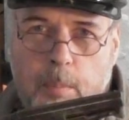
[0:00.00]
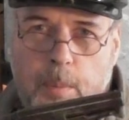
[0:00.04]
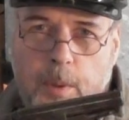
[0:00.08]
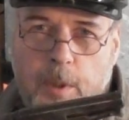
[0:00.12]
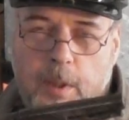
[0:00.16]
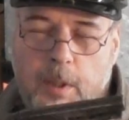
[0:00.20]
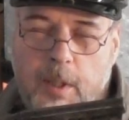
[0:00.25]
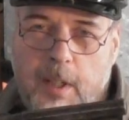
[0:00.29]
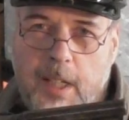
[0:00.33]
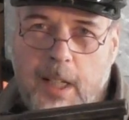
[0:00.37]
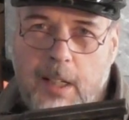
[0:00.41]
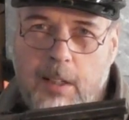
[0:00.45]

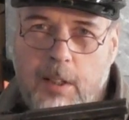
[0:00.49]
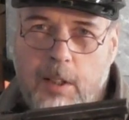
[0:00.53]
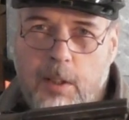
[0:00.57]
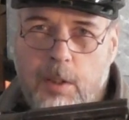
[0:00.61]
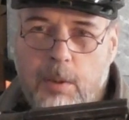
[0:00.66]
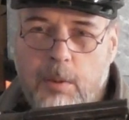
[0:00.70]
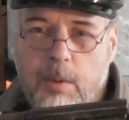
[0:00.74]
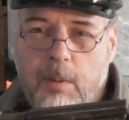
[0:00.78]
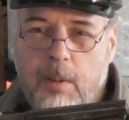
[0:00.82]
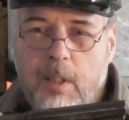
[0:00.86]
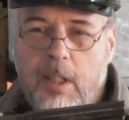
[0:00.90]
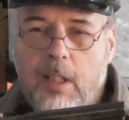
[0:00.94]
put an end
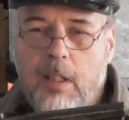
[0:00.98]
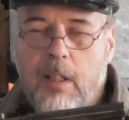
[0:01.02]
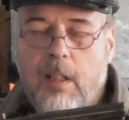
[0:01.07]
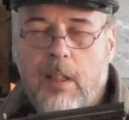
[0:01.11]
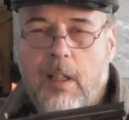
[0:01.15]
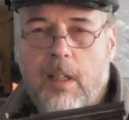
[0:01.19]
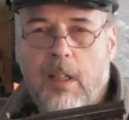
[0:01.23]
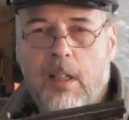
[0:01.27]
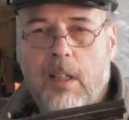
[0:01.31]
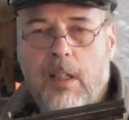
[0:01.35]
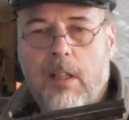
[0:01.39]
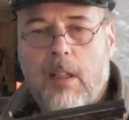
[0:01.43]
to it,
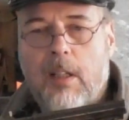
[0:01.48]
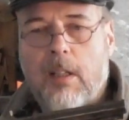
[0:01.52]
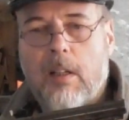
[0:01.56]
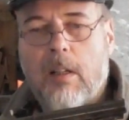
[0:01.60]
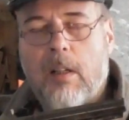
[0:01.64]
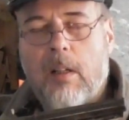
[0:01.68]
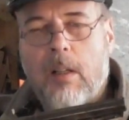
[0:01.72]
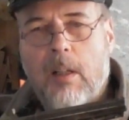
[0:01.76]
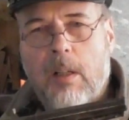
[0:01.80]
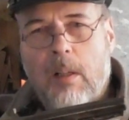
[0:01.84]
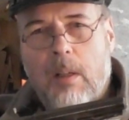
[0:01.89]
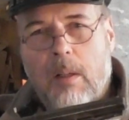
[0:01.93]

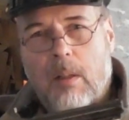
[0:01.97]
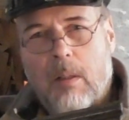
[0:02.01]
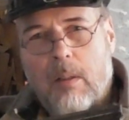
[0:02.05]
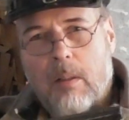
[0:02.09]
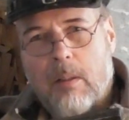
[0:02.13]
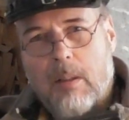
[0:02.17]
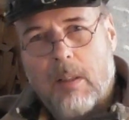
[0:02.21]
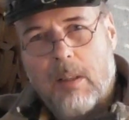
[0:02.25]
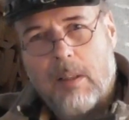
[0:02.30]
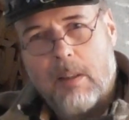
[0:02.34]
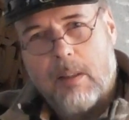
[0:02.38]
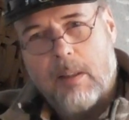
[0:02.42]
and
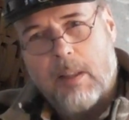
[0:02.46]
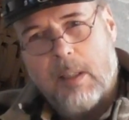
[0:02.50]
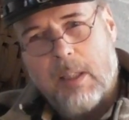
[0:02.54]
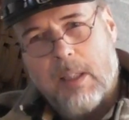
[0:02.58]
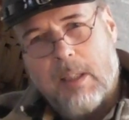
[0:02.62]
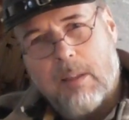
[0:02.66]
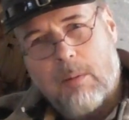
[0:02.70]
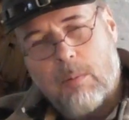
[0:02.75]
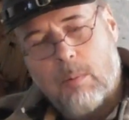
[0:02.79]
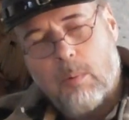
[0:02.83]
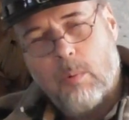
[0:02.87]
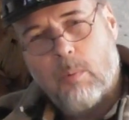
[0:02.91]

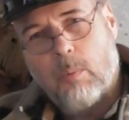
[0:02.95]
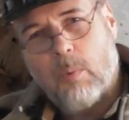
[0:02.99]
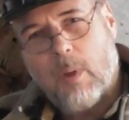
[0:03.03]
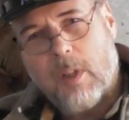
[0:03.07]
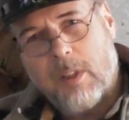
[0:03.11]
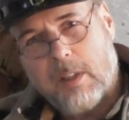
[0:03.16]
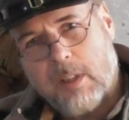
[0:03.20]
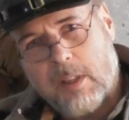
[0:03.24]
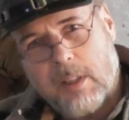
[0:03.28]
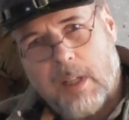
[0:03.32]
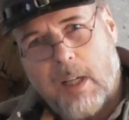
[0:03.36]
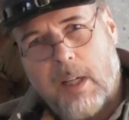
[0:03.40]

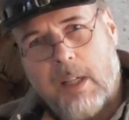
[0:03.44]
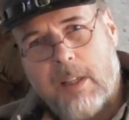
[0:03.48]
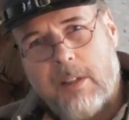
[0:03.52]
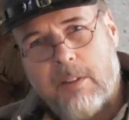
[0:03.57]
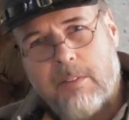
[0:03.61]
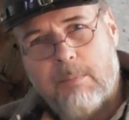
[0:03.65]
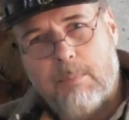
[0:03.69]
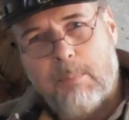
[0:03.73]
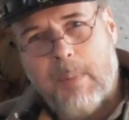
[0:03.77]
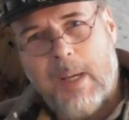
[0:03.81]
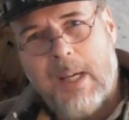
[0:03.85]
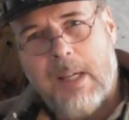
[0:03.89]
what kind
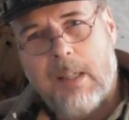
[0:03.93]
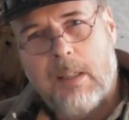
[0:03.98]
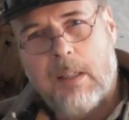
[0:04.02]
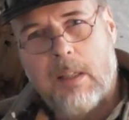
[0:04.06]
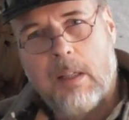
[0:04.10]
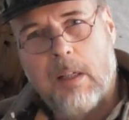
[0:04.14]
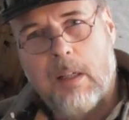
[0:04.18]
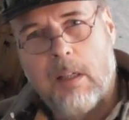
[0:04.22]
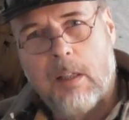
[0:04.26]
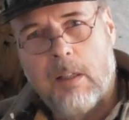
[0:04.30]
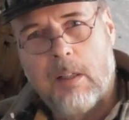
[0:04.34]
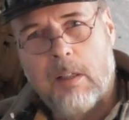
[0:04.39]
of
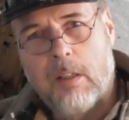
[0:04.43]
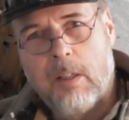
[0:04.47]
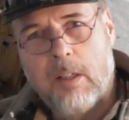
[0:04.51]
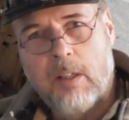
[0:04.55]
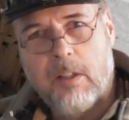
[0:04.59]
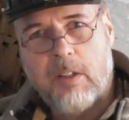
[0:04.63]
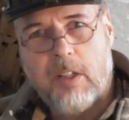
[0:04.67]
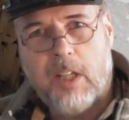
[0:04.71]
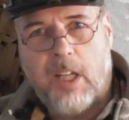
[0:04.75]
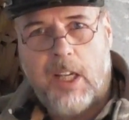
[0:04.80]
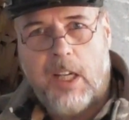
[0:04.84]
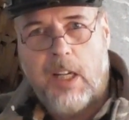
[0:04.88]
men
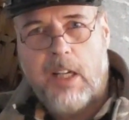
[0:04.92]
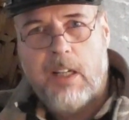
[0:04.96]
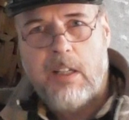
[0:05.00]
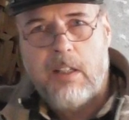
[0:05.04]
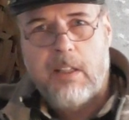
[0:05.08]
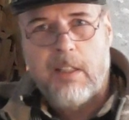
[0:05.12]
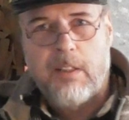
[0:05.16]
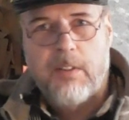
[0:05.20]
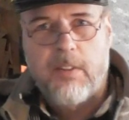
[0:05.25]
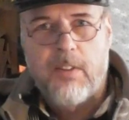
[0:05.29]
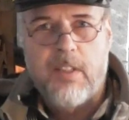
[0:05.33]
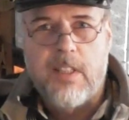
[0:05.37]

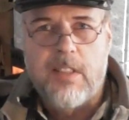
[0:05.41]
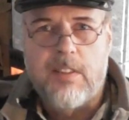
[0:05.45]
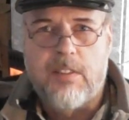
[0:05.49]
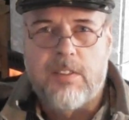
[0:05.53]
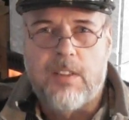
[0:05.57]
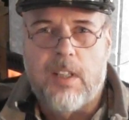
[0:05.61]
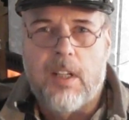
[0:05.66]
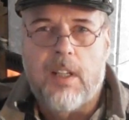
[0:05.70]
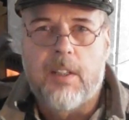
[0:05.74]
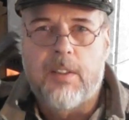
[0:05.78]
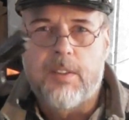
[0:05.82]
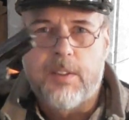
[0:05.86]
carried these
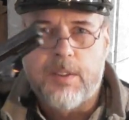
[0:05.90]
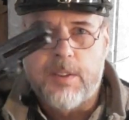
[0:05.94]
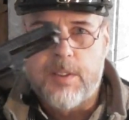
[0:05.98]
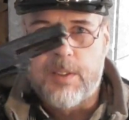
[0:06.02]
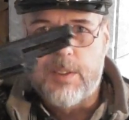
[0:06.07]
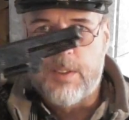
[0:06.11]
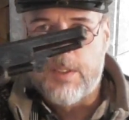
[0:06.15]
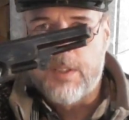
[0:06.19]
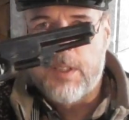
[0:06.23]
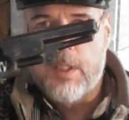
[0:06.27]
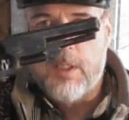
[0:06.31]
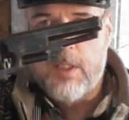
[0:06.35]

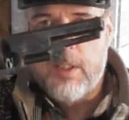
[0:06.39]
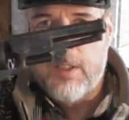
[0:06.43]
guns.